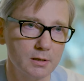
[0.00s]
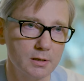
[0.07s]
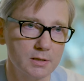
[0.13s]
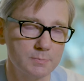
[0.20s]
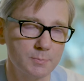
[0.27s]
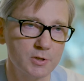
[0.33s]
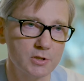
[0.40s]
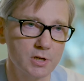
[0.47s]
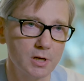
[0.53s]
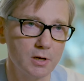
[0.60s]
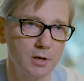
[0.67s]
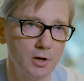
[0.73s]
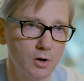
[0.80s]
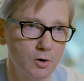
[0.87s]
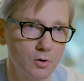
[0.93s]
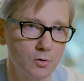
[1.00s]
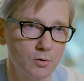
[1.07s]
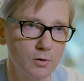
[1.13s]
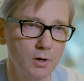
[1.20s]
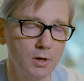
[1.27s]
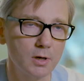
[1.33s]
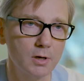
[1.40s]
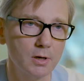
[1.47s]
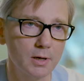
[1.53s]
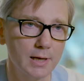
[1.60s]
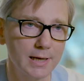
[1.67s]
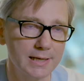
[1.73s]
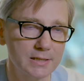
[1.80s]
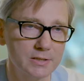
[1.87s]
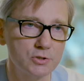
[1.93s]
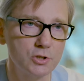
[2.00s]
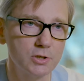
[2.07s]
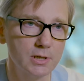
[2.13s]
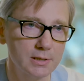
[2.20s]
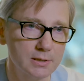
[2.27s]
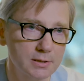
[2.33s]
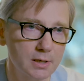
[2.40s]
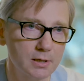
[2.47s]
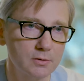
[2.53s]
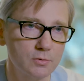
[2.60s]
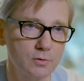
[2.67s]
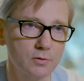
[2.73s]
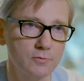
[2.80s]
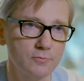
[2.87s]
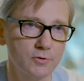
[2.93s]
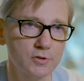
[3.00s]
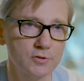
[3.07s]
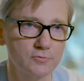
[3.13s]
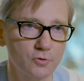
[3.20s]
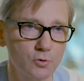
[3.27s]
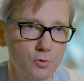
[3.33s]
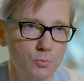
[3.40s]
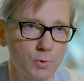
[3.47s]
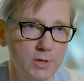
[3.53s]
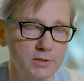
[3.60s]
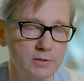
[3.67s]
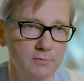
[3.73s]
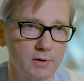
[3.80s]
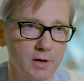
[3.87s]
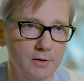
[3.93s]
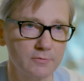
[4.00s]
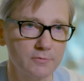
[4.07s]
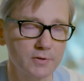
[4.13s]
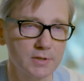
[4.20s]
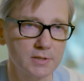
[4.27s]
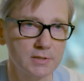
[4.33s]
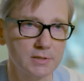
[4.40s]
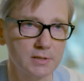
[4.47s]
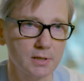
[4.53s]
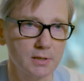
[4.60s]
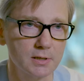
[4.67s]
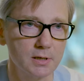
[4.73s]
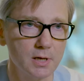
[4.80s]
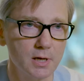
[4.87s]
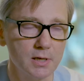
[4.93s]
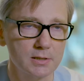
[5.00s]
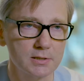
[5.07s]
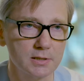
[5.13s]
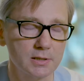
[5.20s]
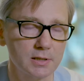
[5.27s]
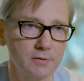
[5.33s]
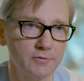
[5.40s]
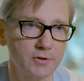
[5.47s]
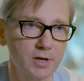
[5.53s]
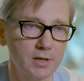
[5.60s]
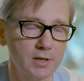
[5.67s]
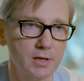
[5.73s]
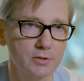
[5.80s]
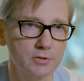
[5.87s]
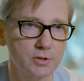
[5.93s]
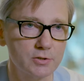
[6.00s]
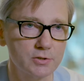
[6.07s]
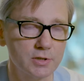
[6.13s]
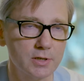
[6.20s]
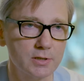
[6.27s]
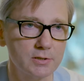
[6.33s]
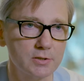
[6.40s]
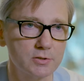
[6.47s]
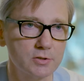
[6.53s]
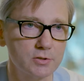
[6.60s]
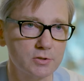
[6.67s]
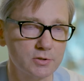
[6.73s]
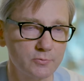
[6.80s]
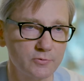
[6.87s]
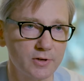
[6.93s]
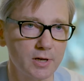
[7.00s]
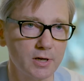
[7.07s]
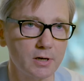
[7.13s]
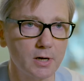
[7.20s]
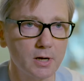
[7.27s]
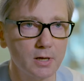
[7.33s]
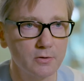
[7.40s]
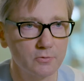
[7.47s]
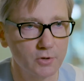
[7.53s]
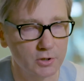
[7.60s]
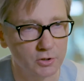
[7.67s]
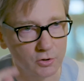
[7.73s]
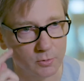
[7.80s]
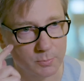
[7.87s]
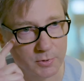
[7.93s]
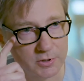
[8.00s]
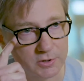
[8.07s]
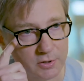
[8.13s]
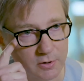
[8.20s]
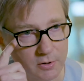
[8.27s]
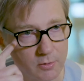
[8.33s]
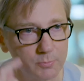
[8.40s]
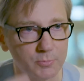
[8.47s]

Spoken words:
especially a low energy intake during the first 4 weeks of life is significantly associated to severe retinopathy or